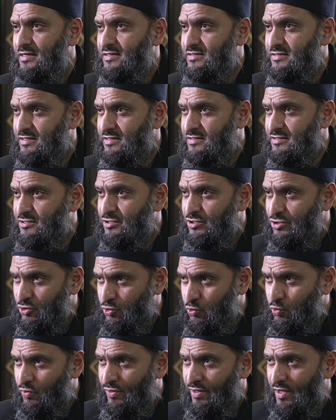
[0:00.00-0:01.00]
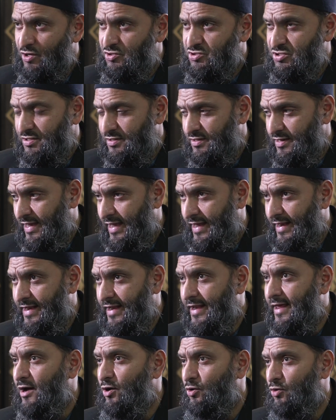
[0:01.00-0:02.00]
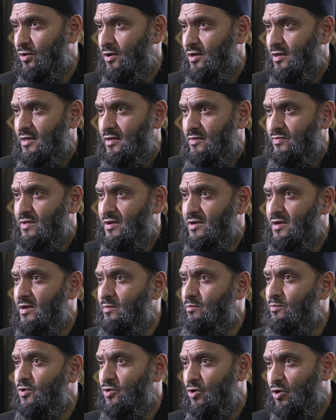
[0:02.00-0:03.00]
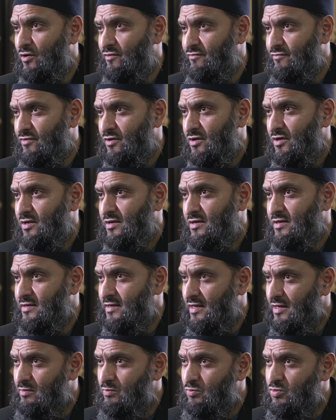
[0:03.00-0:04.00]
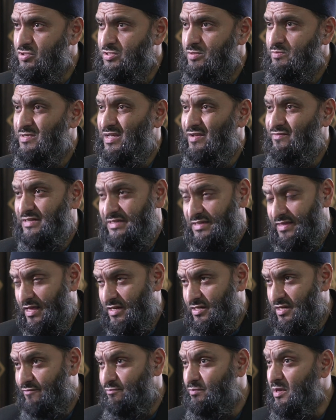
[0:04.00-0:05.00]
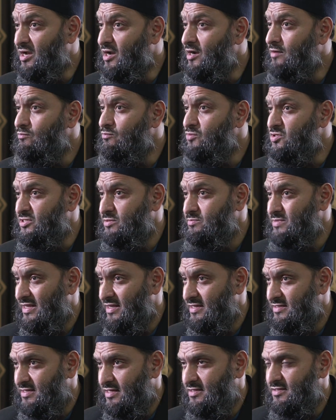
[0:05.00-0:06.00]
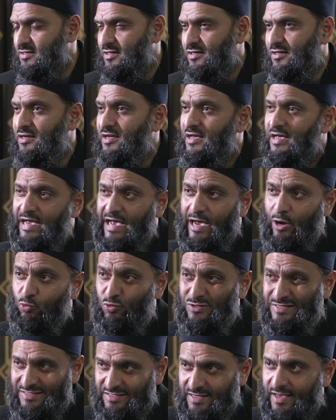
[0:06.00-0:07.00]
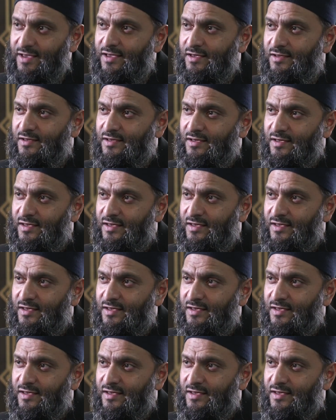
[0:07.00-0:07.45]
since 2000 and now, the number of non-Muslims that have become Muslims at the centre, I would say